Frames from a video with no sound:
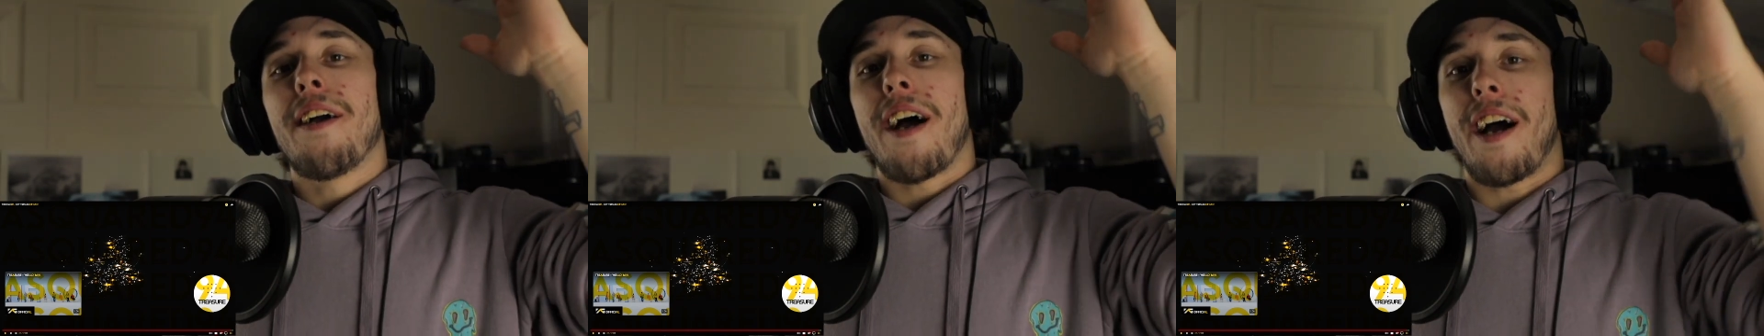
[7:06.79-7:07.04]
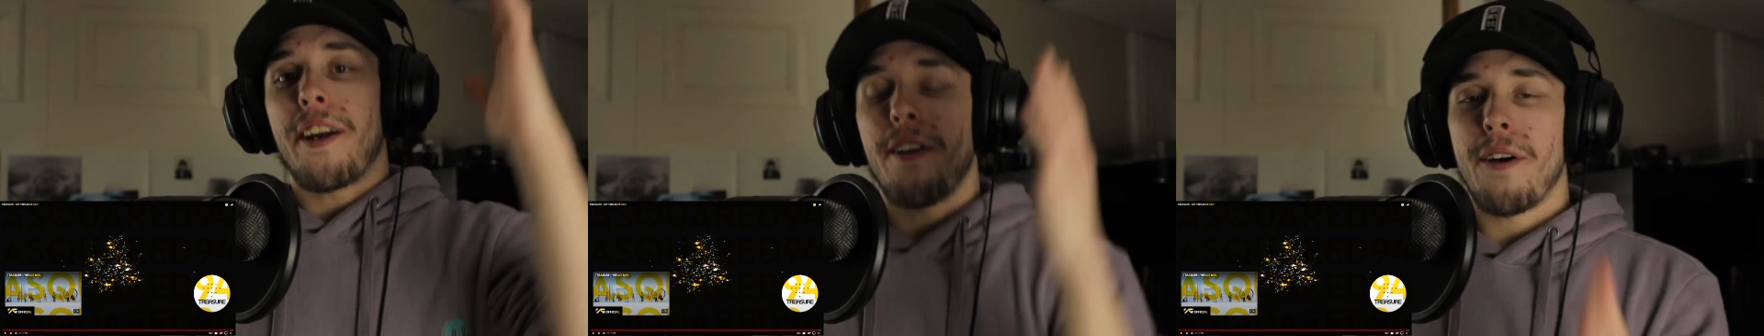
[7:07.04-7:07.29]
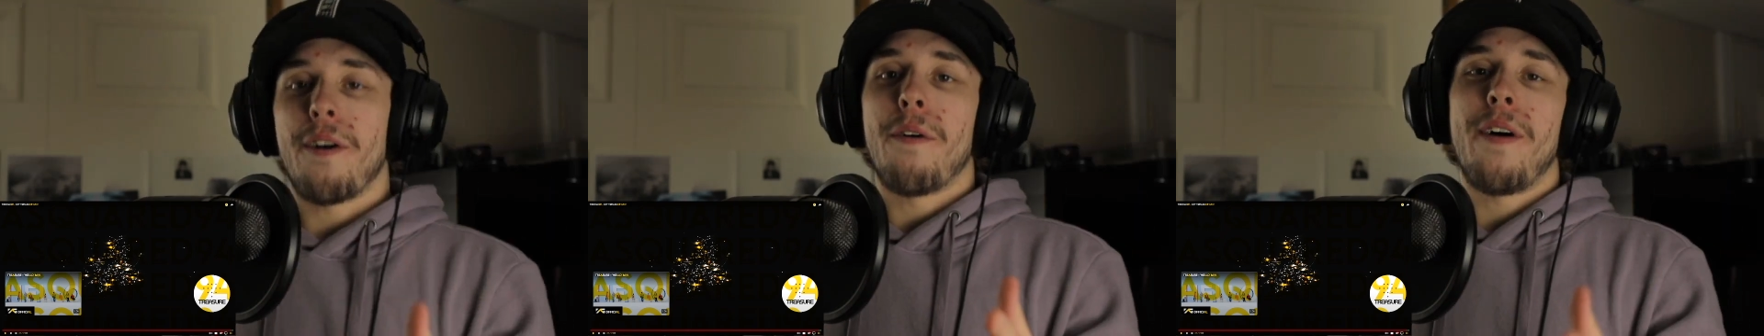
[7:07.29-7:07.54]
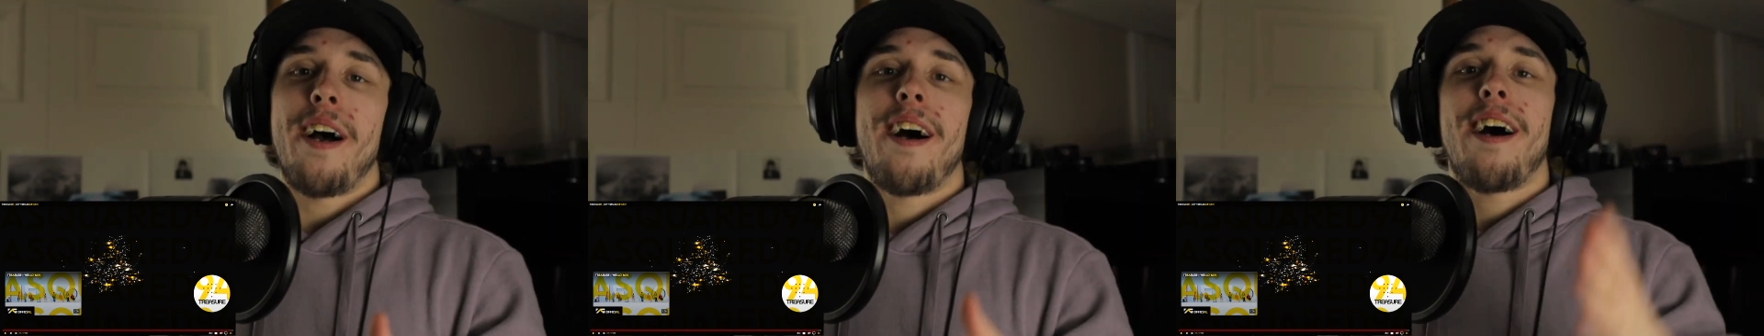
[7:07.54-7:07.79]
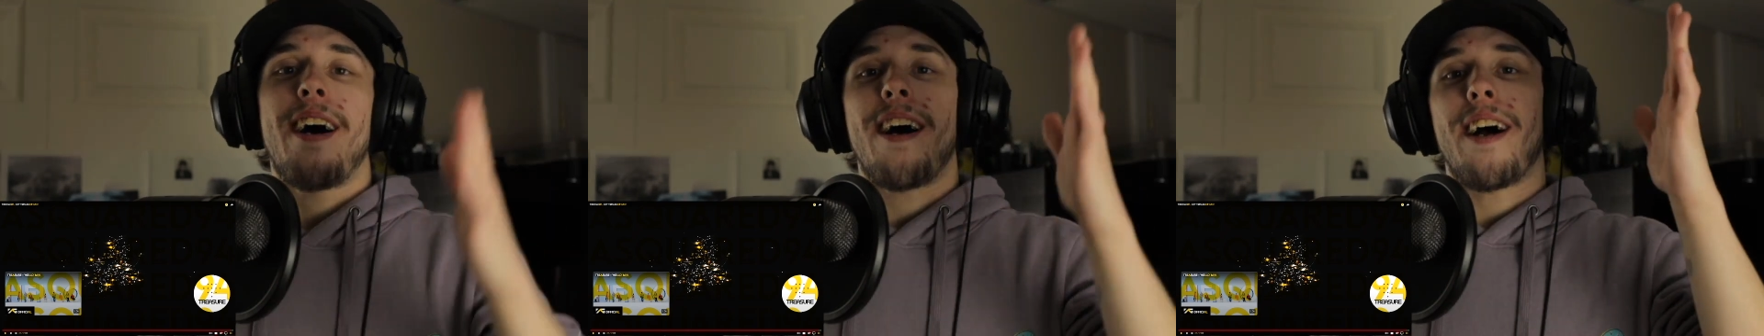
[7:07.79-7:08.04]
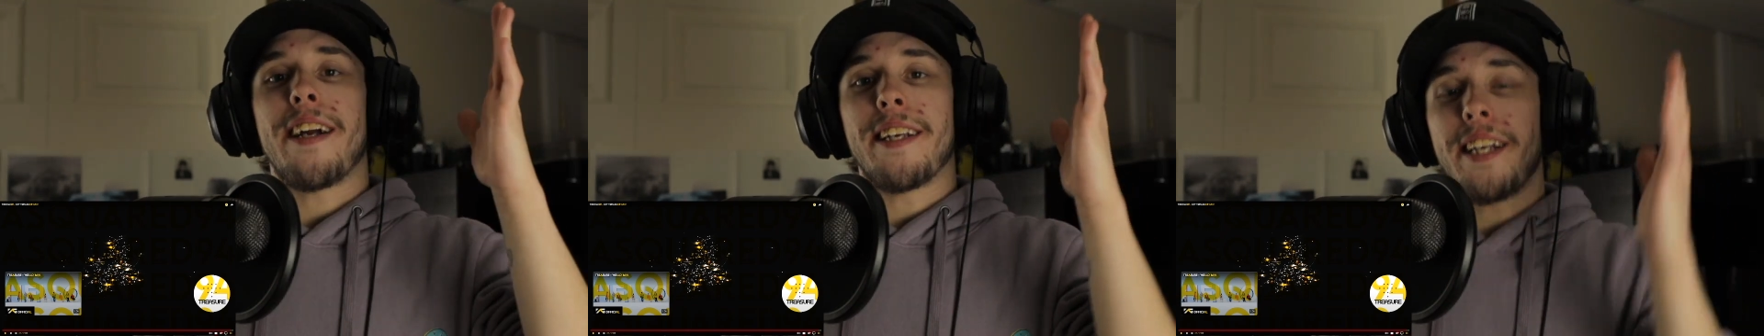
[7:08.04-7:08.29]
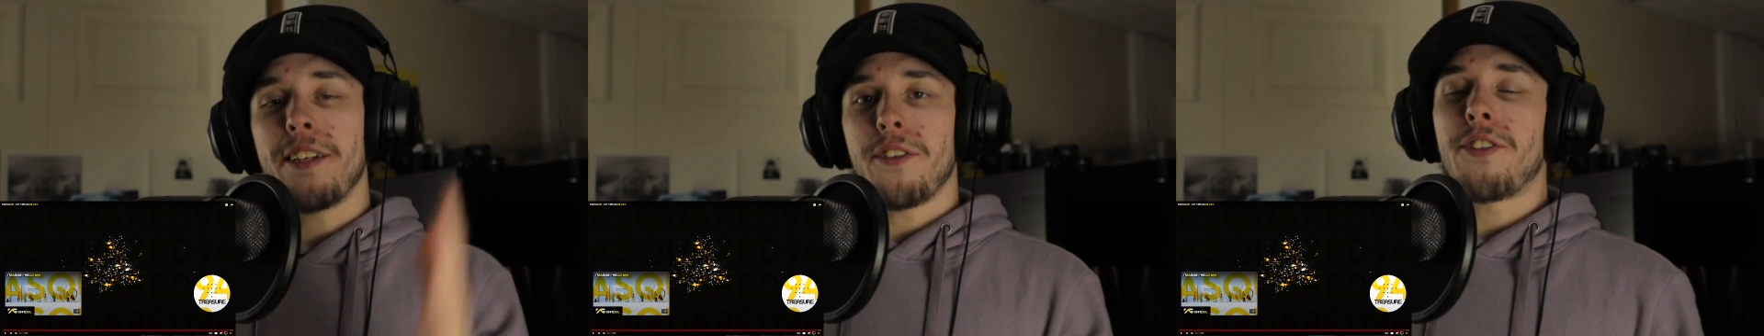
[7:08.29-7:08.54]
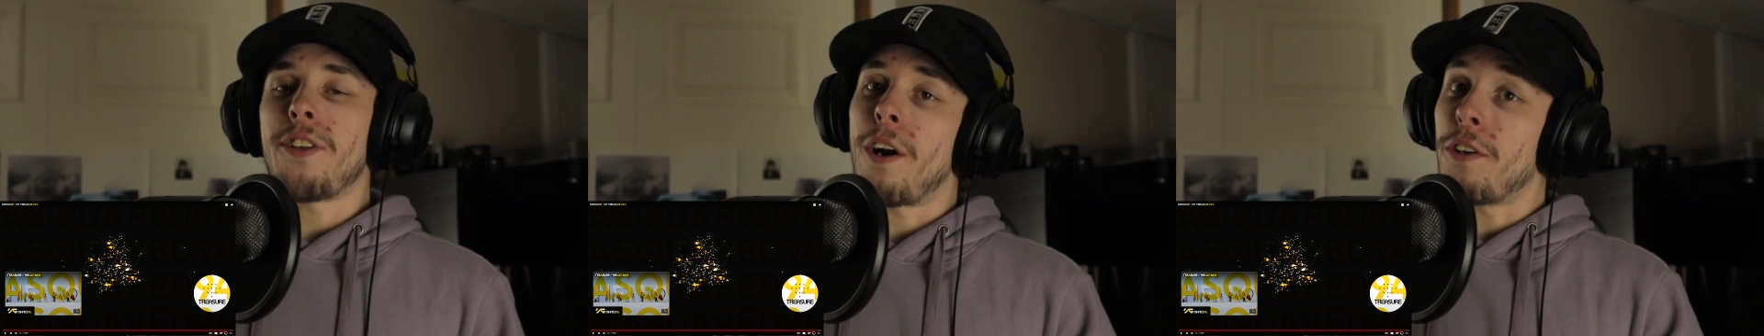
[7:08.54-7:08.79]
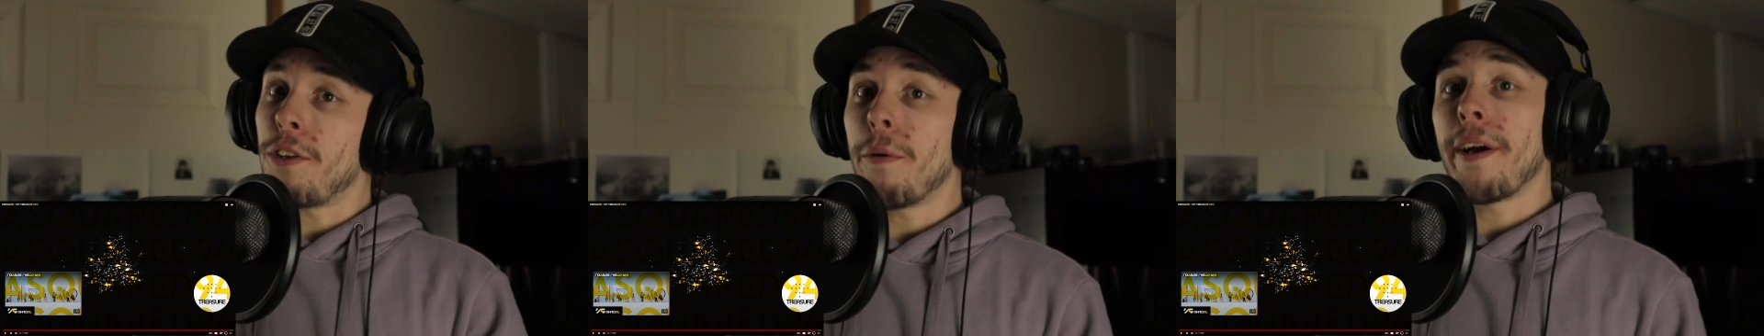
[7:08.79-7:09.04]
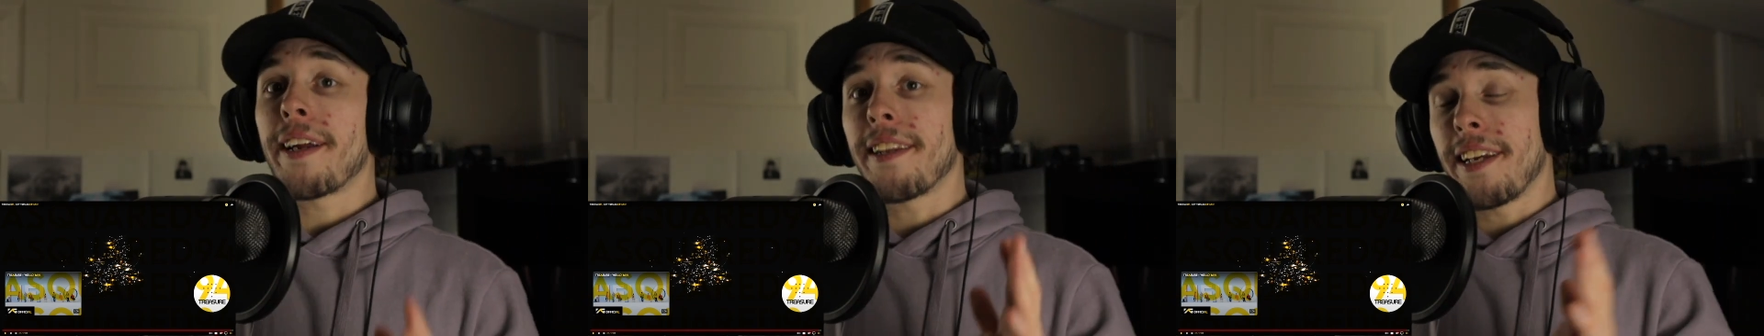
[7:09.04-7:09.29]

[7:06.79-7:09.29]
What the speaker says: I know I need to start doing